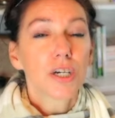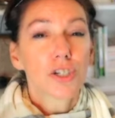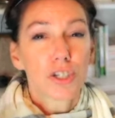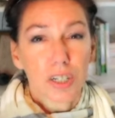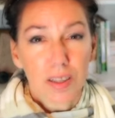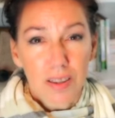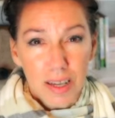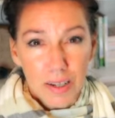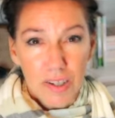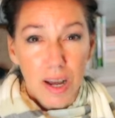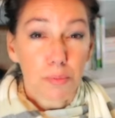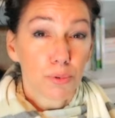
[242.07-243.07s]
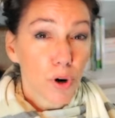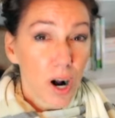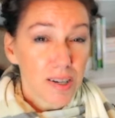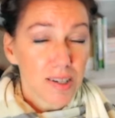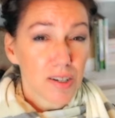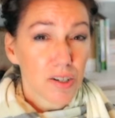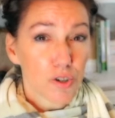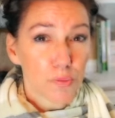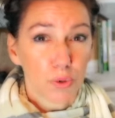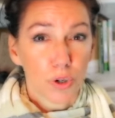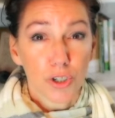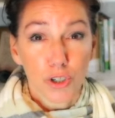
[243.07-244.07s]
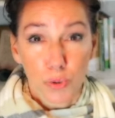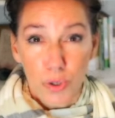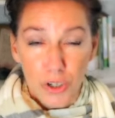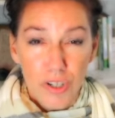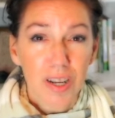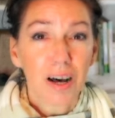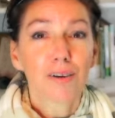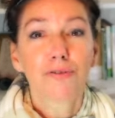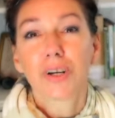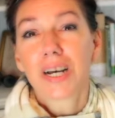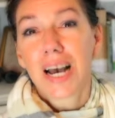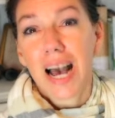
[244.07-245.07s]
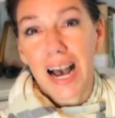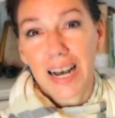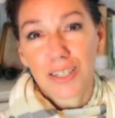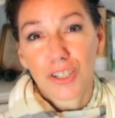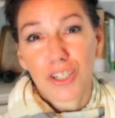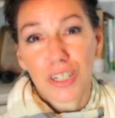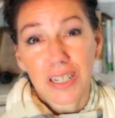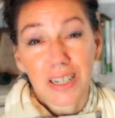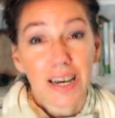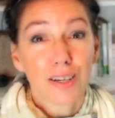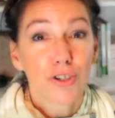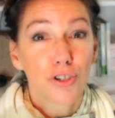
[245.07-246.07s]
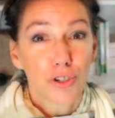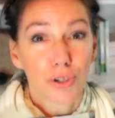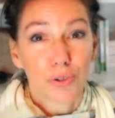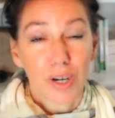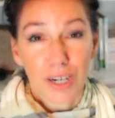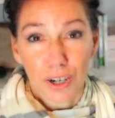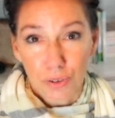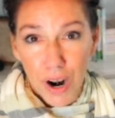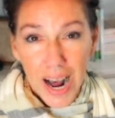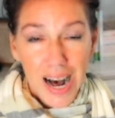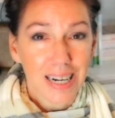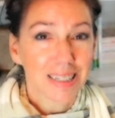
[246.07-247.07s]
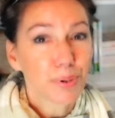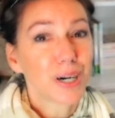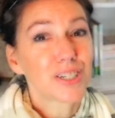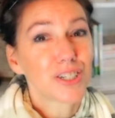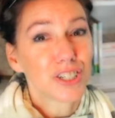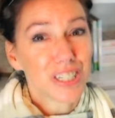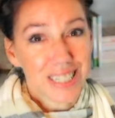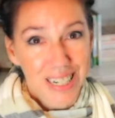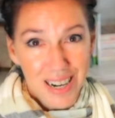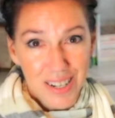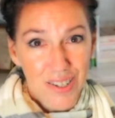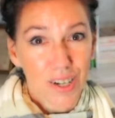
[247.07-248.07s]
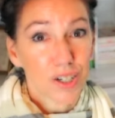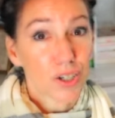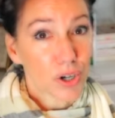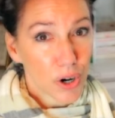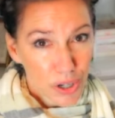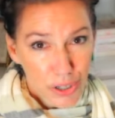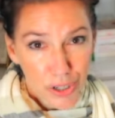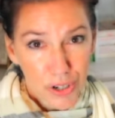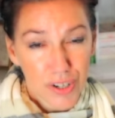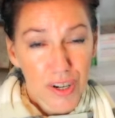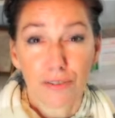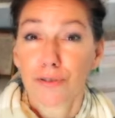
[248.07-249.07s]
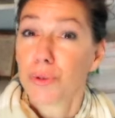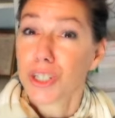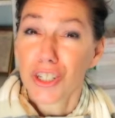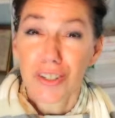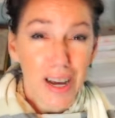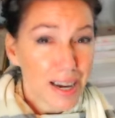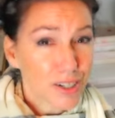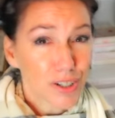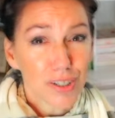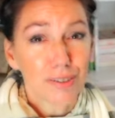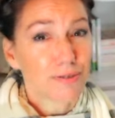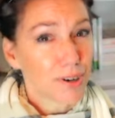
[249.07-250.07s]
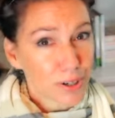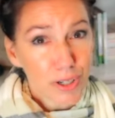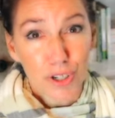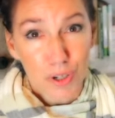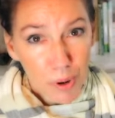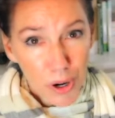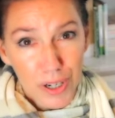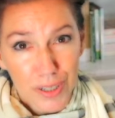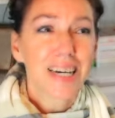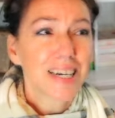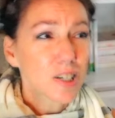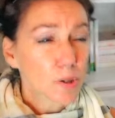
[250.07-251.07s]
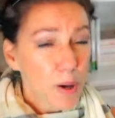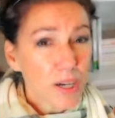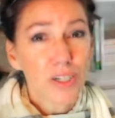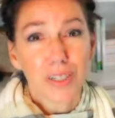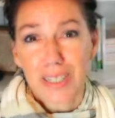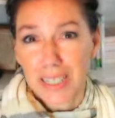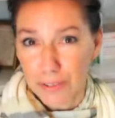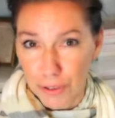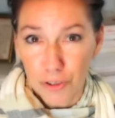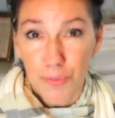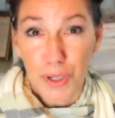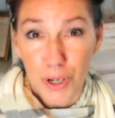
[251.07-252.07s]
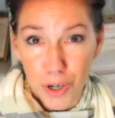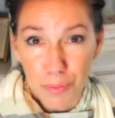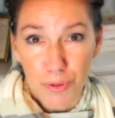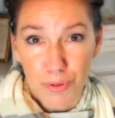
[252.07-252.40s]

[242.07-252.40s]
She thinks and processes more to herself, and she likes to interact, but she does guard herself, which is actually very smart, especially if you've been hurt